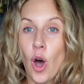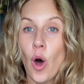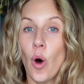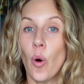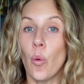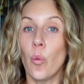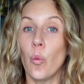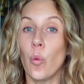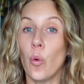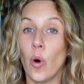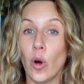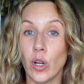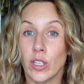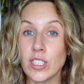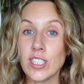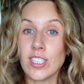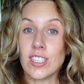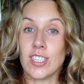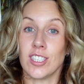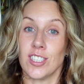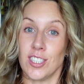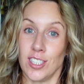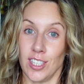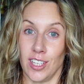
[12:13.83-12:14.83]

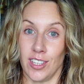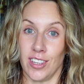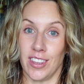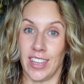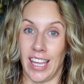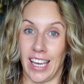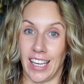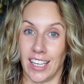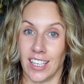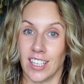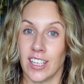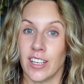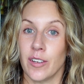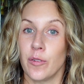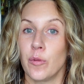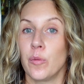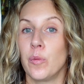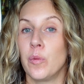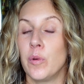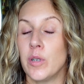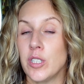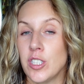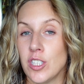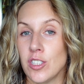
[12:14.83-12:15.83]
What do you think?
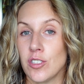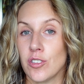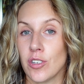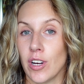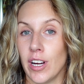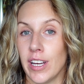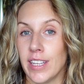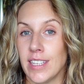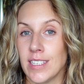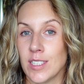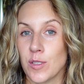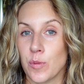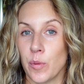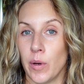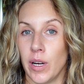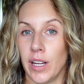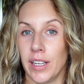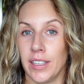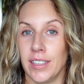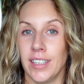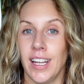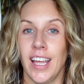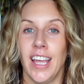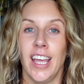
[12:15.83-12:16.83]
Would you try this
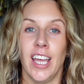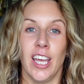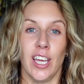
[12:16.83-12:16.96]
one?